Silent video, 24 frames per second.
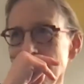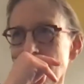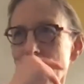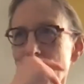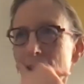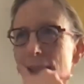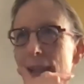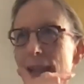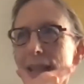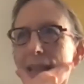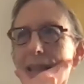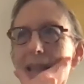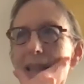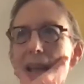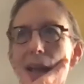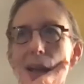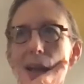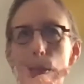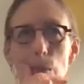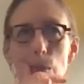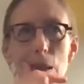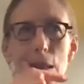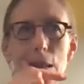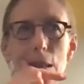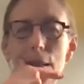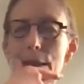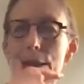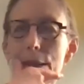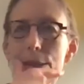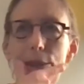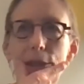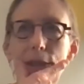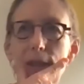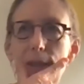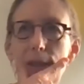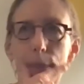contempt, the
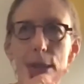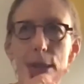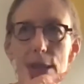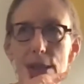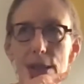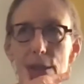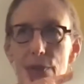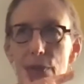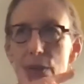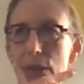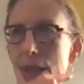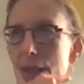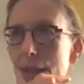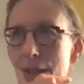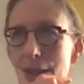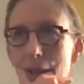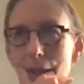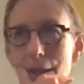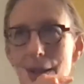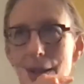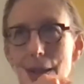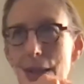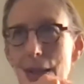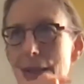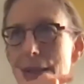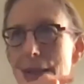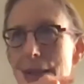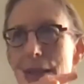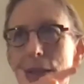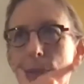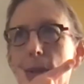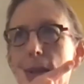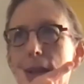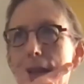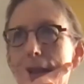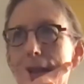dismissiveness, the
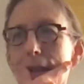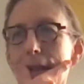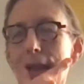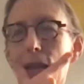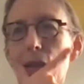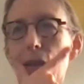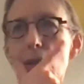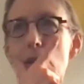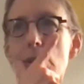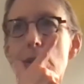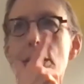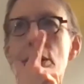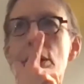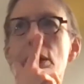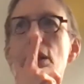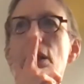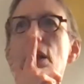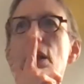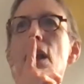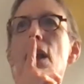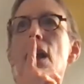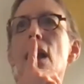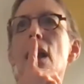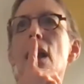stigmatization.